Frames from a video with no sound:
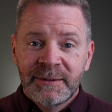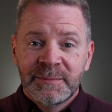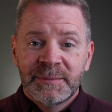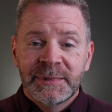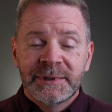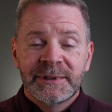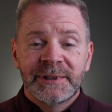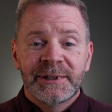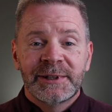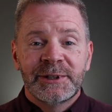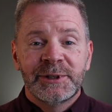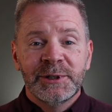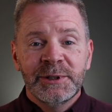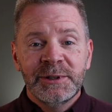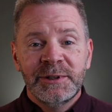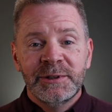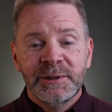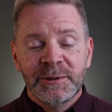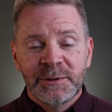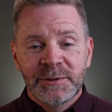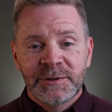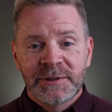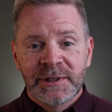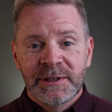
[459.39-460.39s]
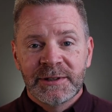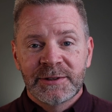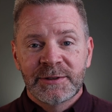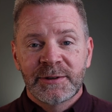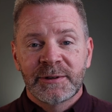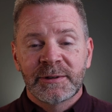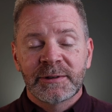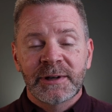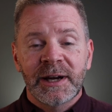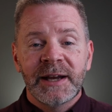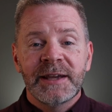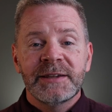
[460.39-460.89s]
But the good news is
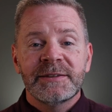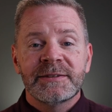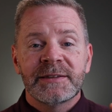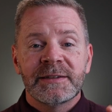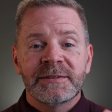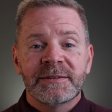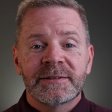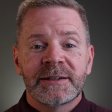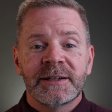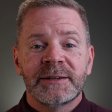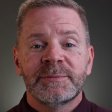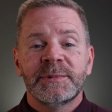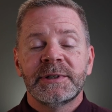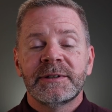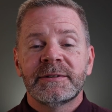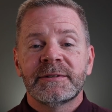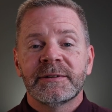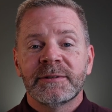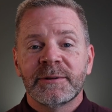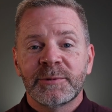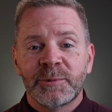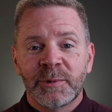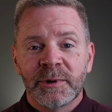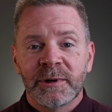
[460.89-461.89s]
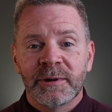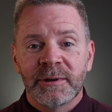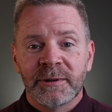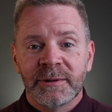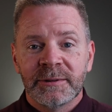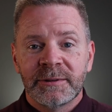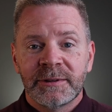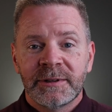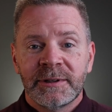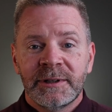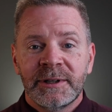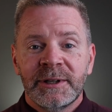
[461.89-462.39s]
Christ has come into the
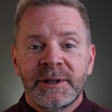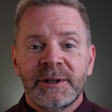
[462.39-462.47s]
world